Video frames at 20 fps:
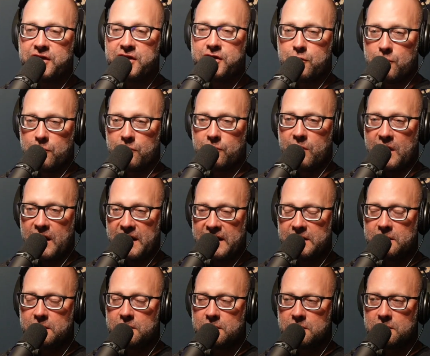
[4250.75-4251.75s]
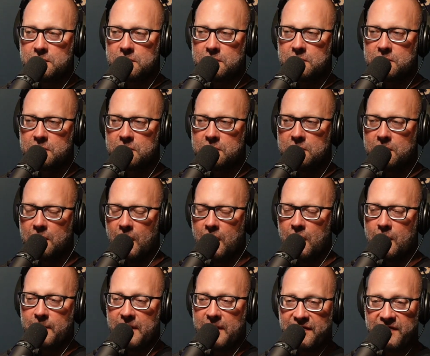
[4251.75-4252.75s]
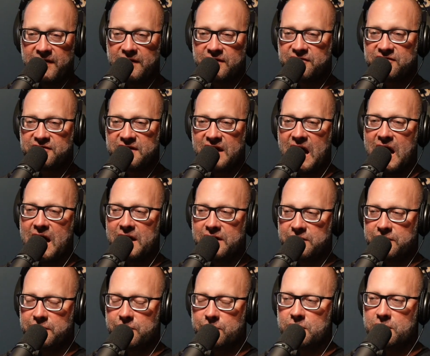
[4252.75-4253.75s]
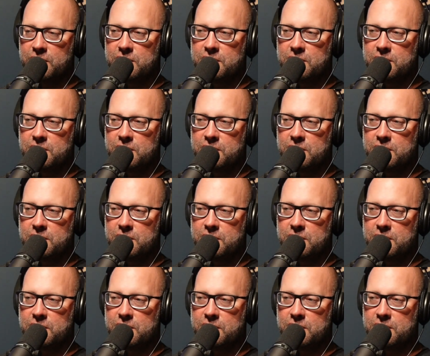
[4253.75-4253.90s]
you were right. I think Scott knew it.